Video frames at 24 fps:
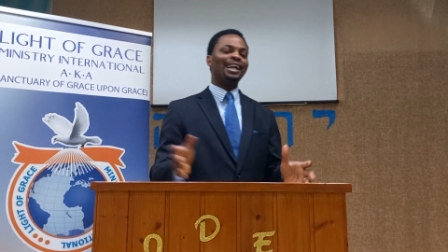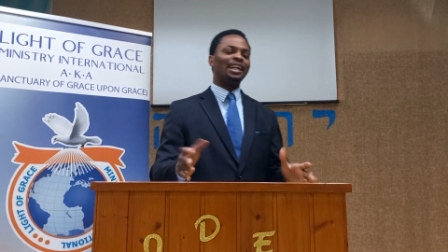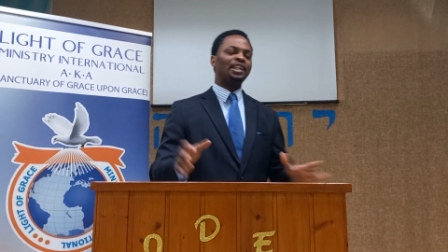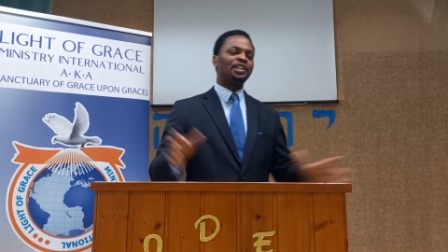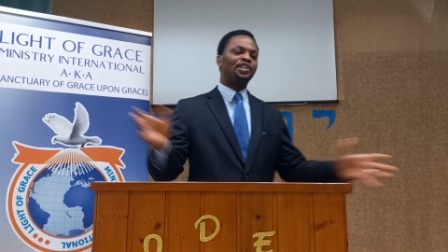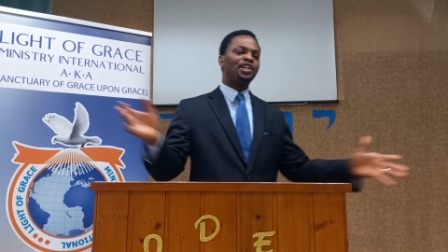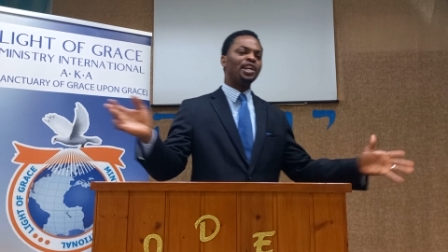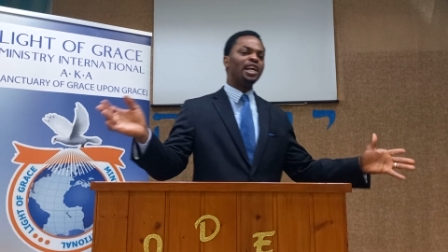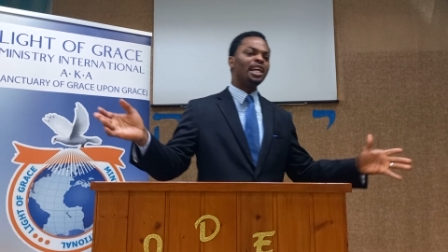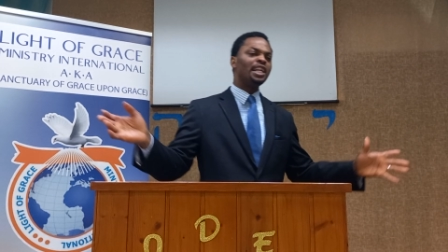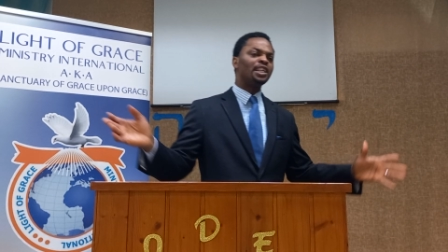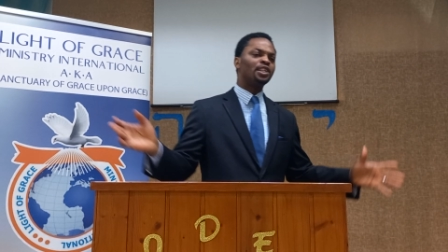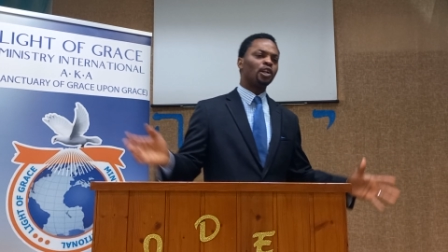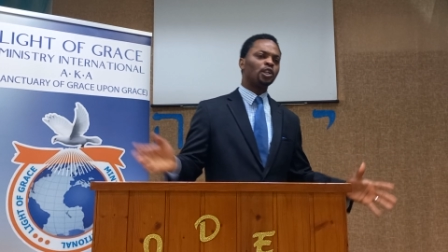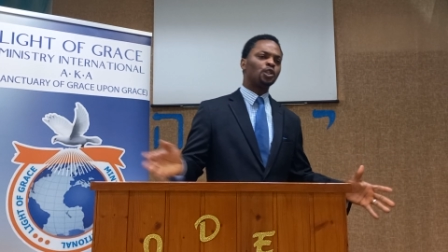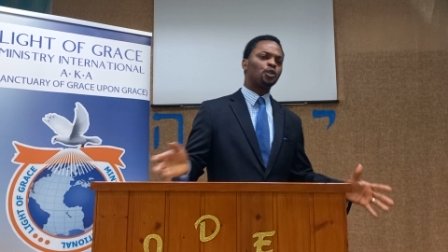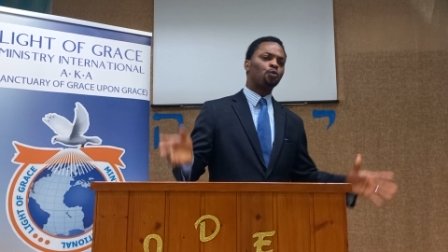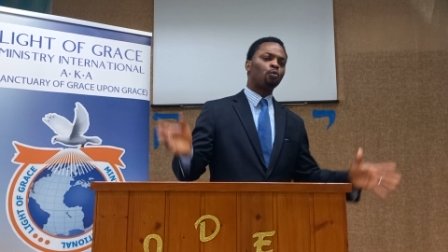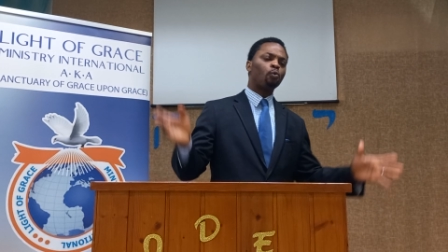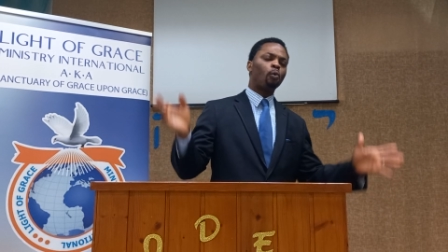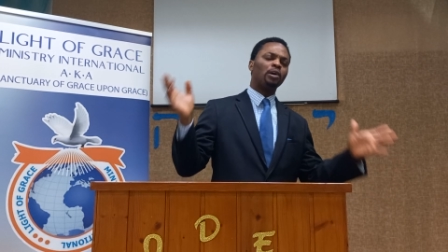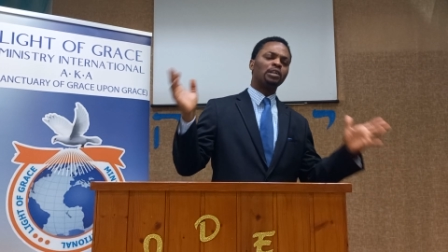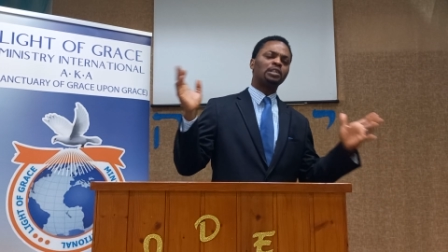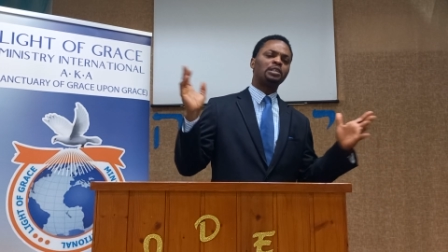that Jesus
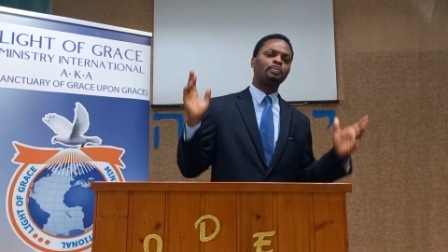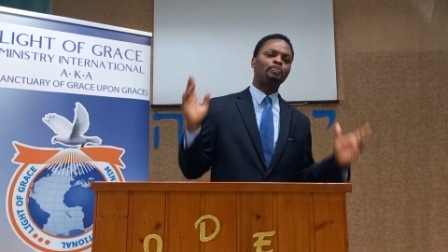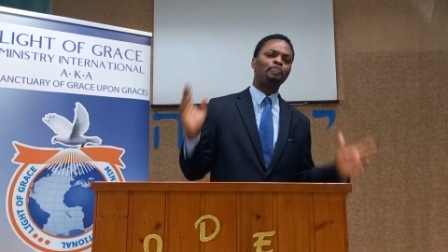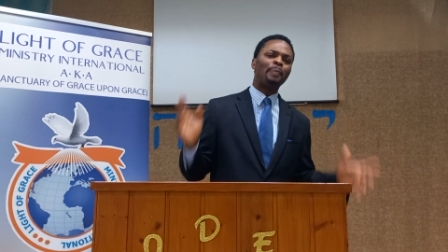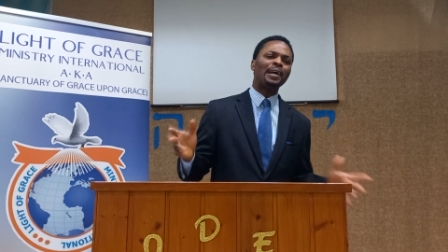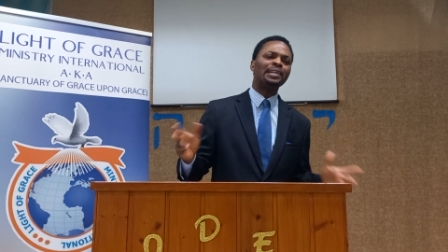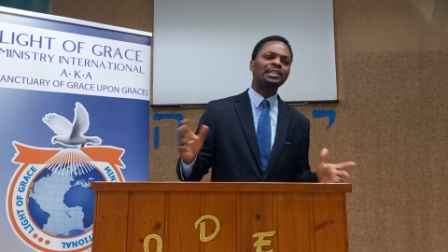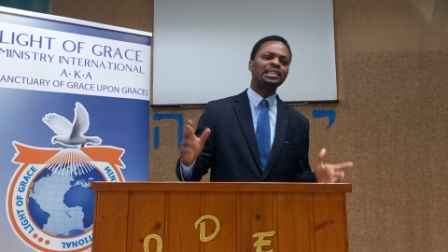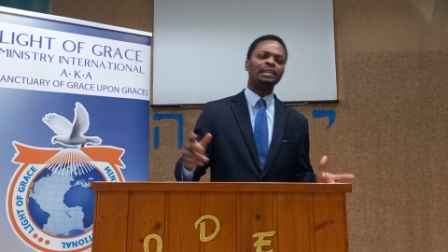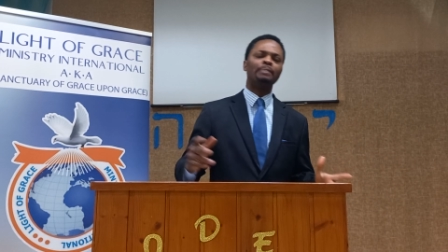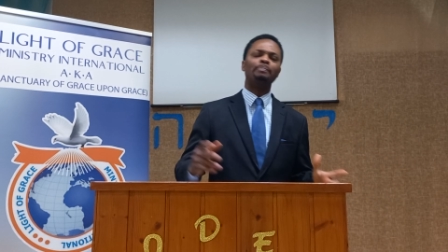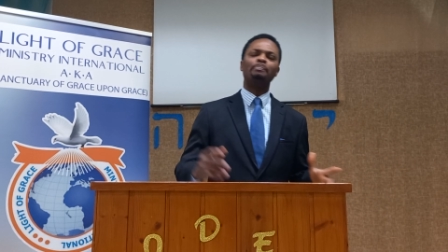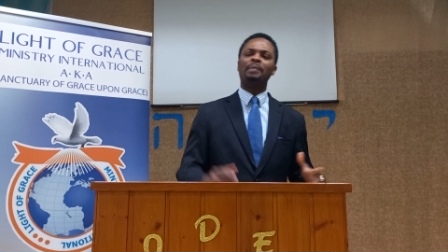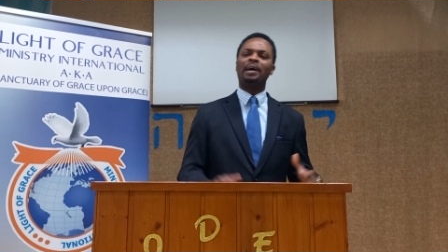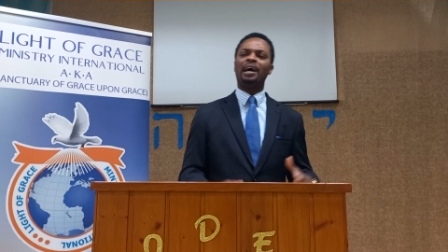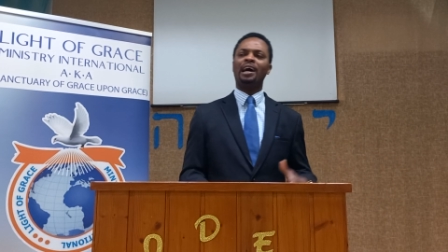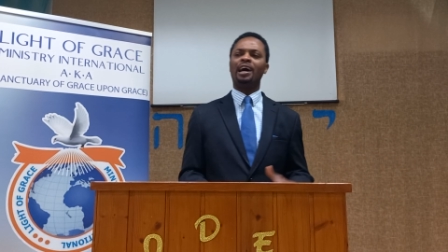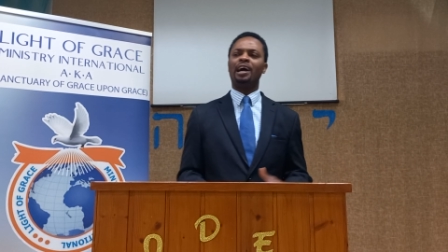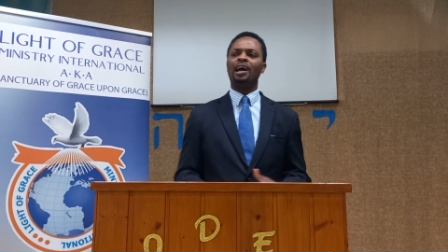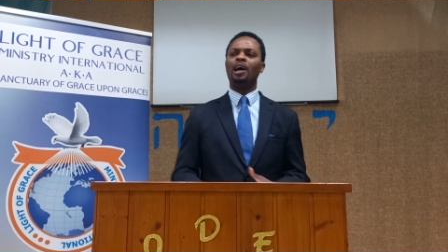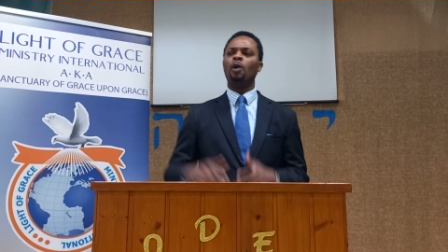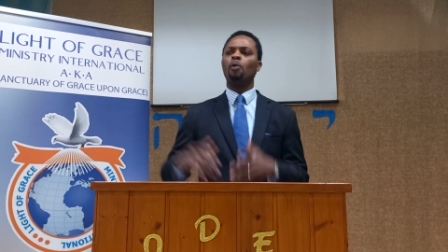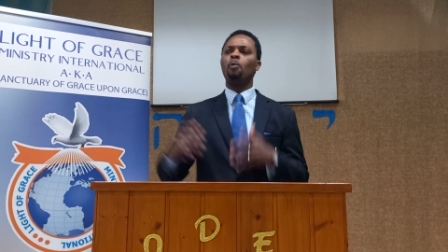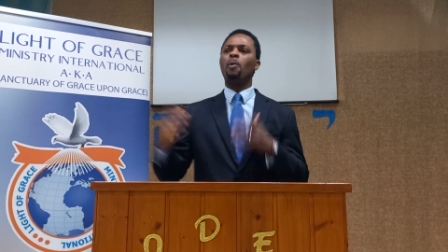was passing
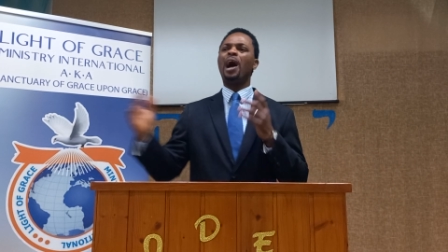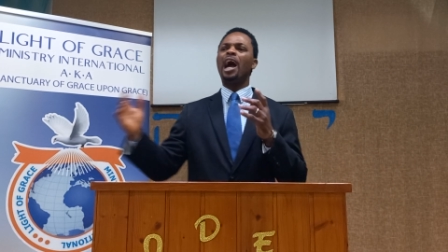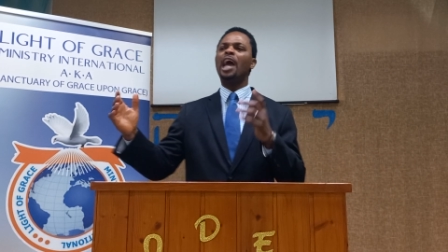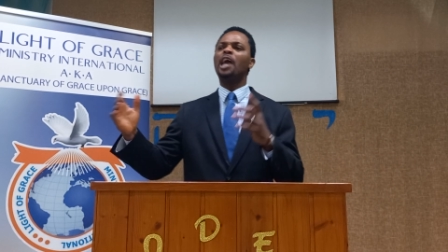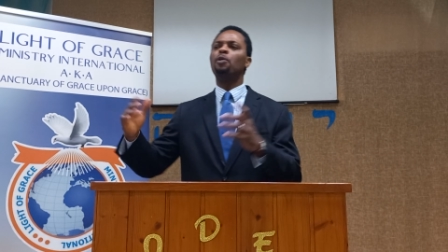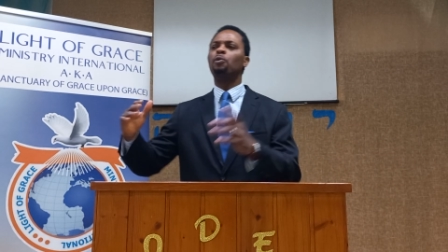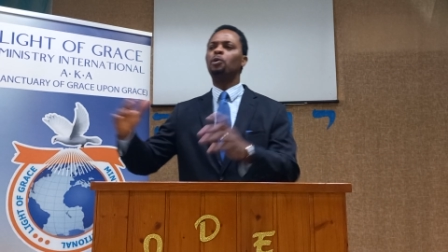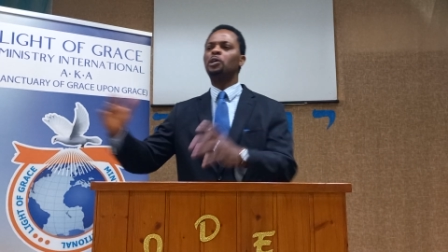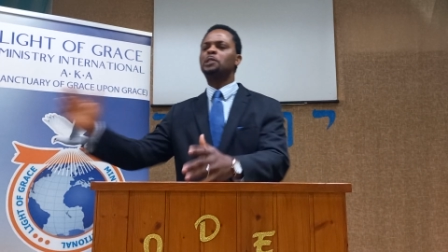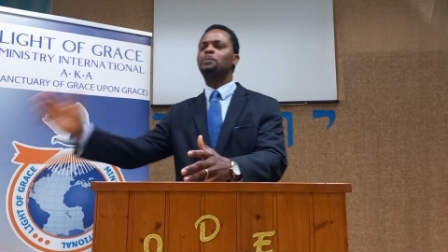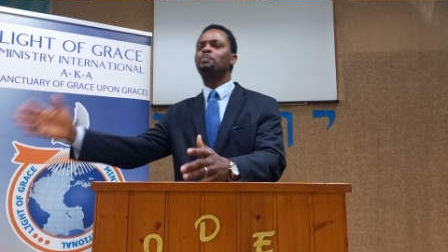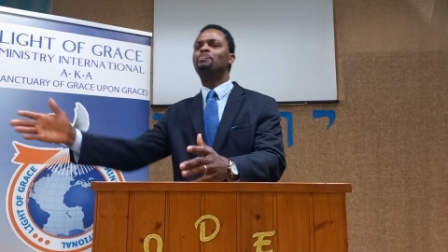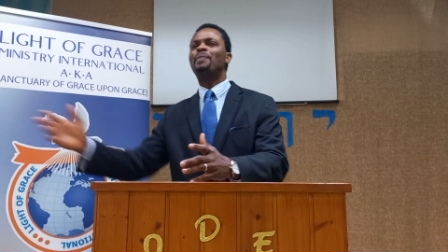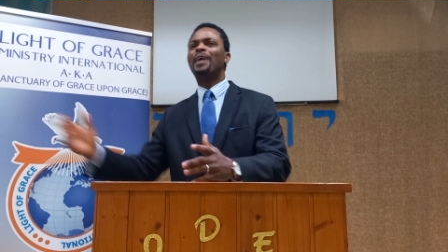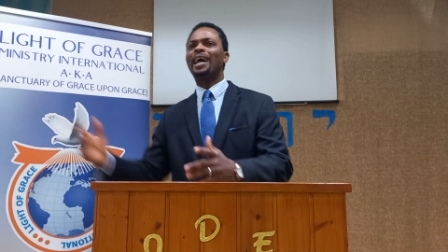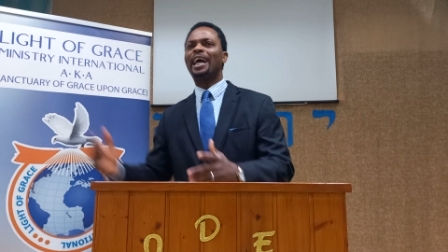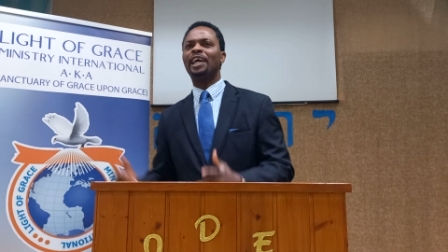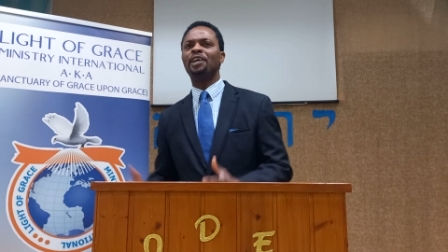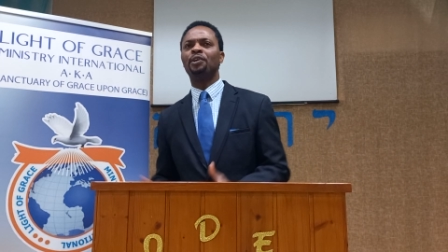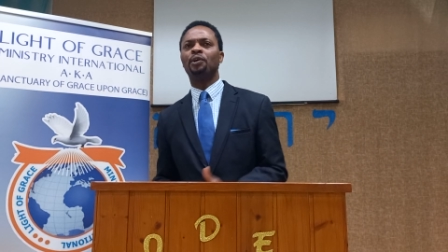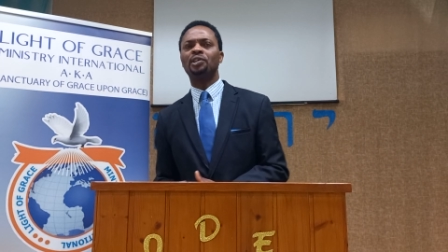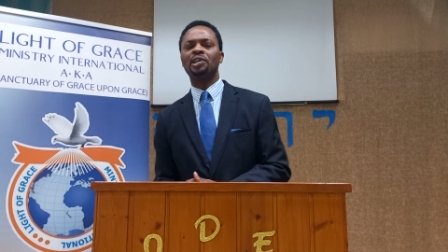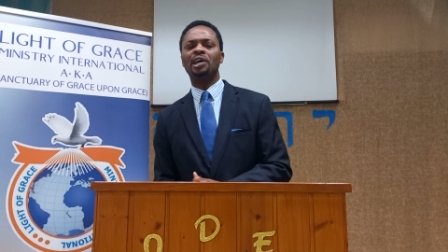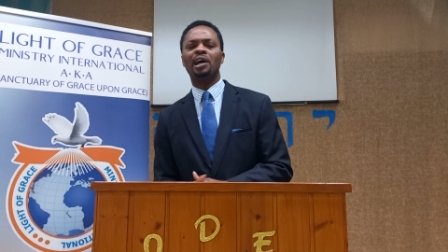by while he was
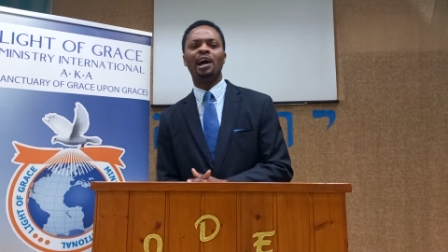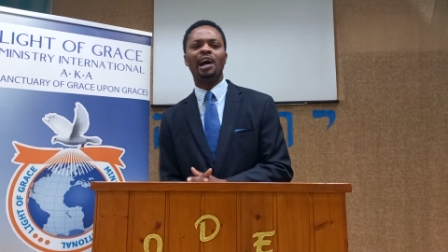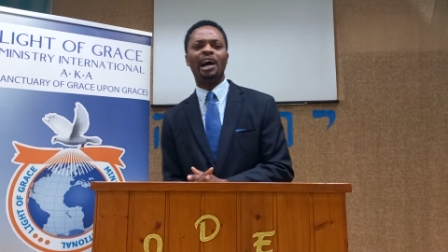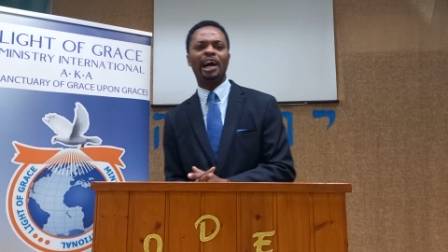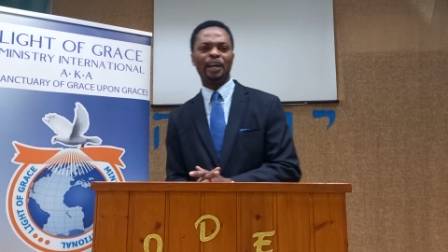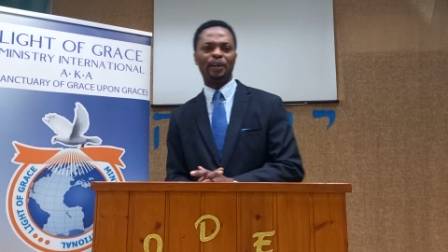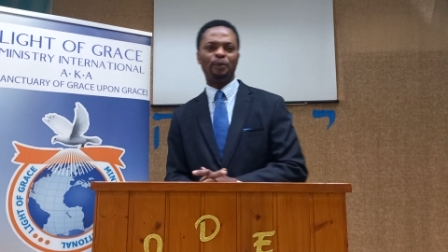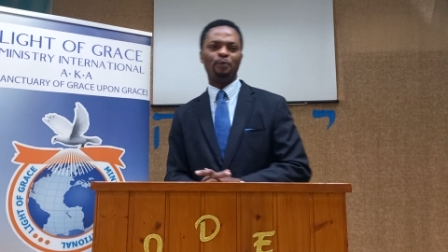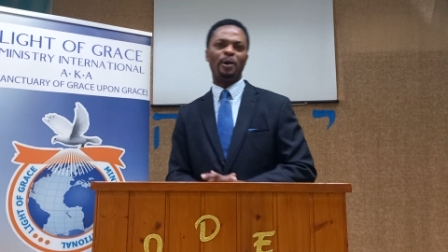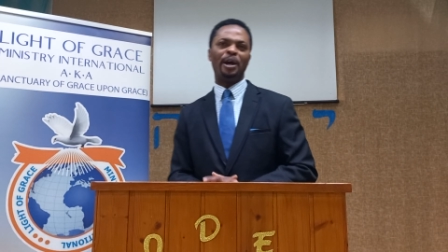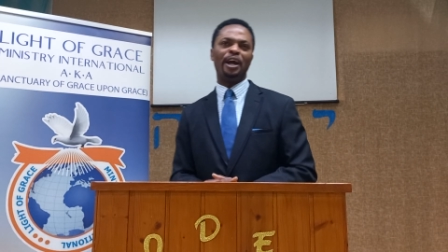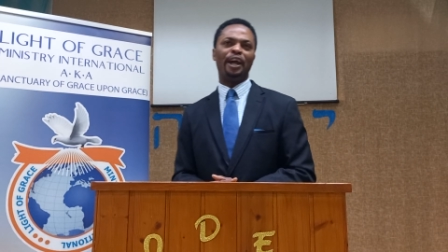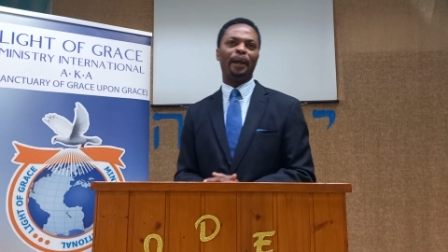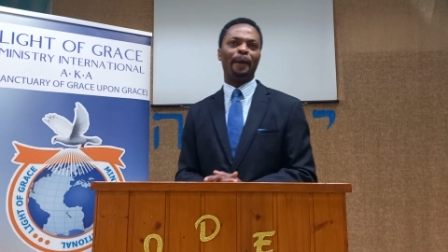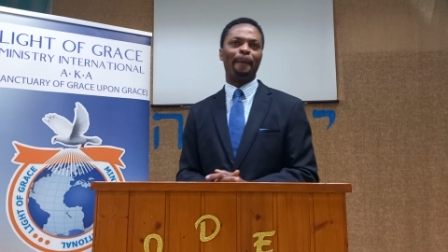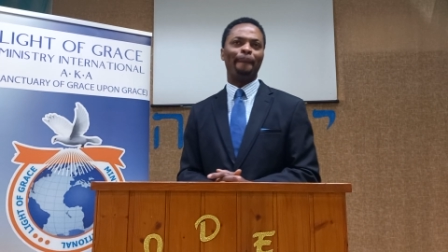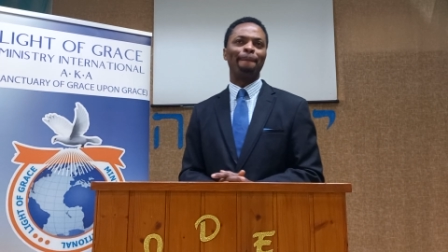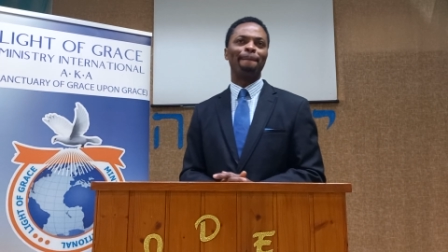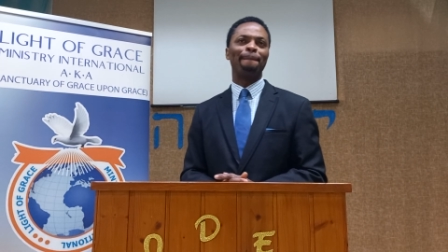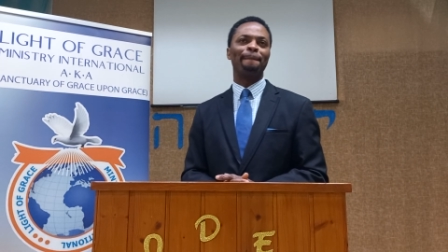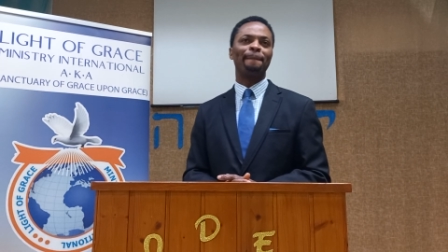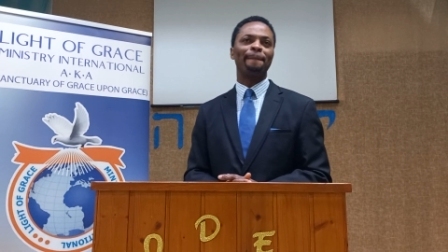begging on the highway.